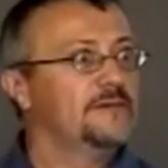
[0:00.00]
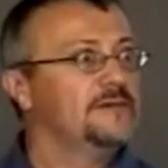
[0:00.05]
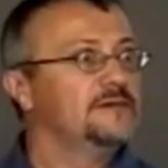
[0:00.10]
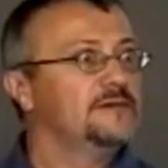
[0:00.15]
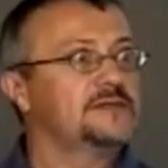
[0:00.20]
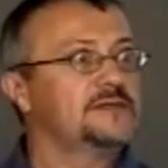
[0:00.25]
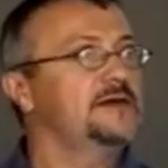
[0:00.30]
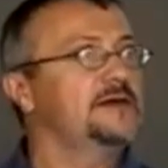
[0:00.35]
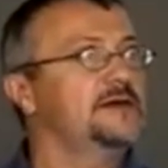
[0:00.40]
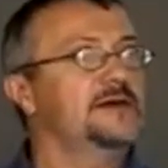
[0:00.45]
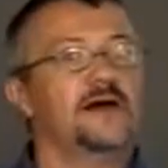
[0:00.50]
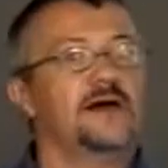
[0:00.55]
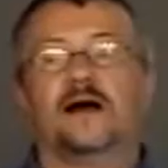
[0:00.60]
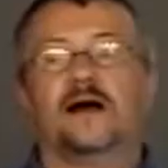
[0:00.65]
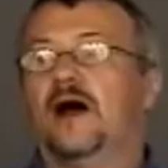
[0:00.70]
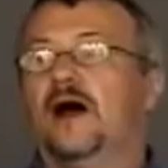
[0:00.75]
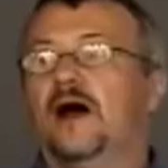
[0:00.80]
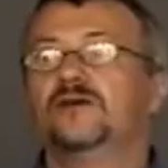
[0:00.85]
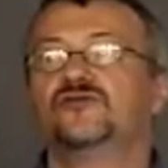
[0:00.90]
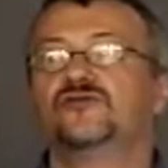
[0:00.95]
say a
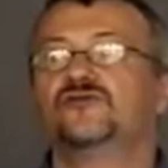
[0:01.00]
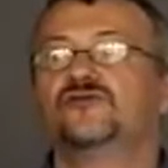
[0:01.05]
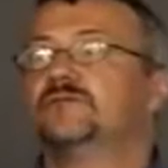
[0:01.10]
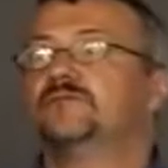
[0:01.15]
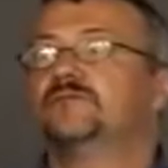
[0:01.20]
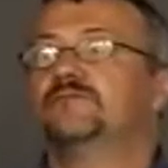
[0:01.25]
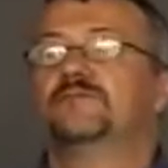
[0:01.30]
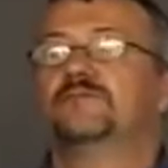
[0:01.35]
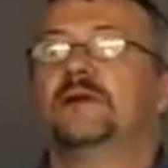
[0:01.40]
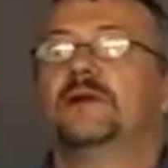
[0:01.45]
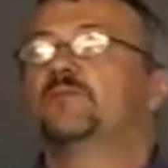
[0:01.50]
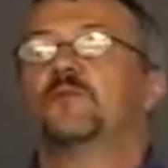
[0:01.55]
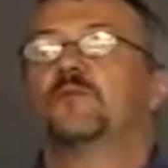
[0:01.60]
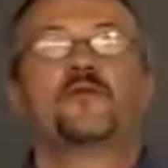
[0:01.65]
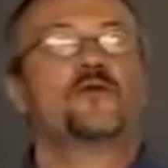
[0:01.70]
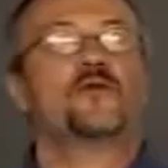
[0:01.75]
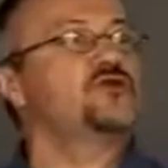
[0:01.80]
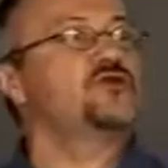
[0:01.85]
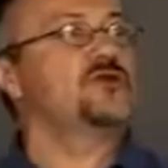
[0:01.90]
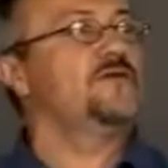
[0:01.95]
100, a
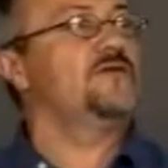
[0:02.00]
proportion of